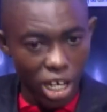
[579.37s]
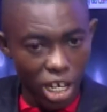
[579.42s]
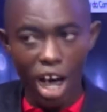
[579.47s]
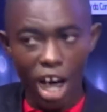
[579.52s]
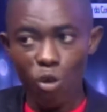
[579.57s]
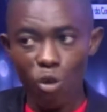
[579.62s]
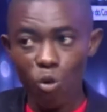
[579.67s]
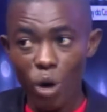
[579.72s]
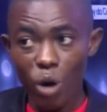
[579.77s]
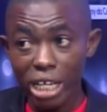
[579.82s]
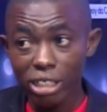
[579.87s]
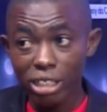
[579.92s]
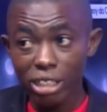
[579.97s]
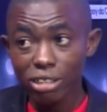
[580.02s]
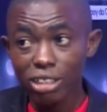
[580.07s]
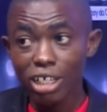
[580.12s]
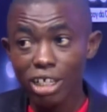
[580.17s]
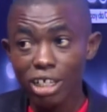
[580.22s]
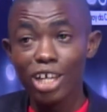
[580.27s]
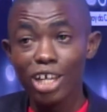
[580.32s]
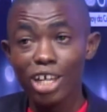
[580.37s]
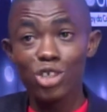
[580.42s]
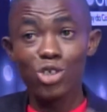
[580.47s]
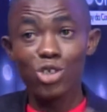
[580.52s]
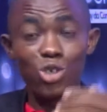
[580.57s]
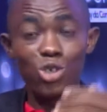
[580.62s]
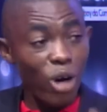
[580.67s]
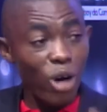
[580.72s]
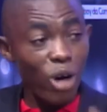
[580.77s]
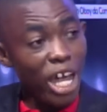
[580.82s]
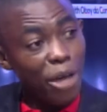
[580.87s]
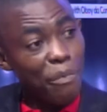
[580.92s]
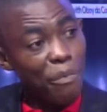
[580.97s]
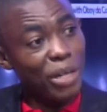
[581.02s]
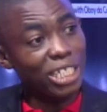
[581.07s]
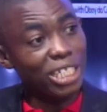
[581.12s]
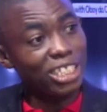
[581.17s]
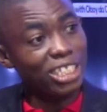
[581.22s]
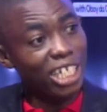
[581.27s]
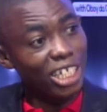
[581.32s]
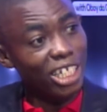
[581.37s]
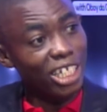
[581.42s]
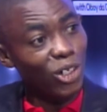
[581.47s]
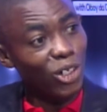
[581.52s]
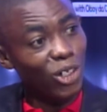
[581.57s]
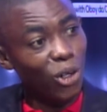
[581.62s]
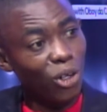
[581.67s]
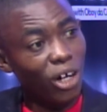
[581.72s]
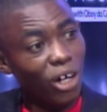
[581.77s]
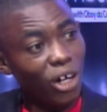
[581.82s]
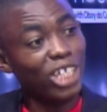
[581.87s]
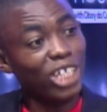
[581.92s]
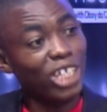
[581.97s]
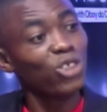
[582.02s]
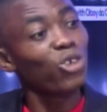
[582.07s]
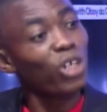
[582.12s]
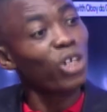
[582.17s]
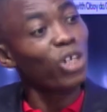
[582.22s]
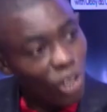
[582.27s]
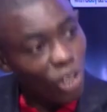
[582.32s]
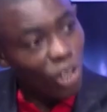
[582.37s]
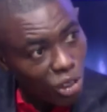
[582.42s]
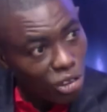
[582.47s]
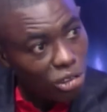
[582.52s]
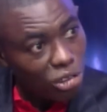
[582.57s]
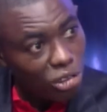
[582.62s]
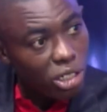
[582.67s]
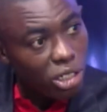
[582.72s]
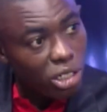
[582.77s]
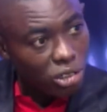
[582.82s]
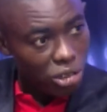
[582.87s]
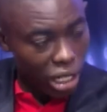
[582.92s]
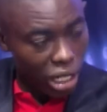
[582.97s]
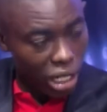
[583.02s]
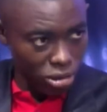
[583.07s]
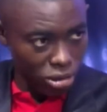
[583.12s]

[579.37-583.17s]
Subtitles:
And when you are a mediator and you are not neutral,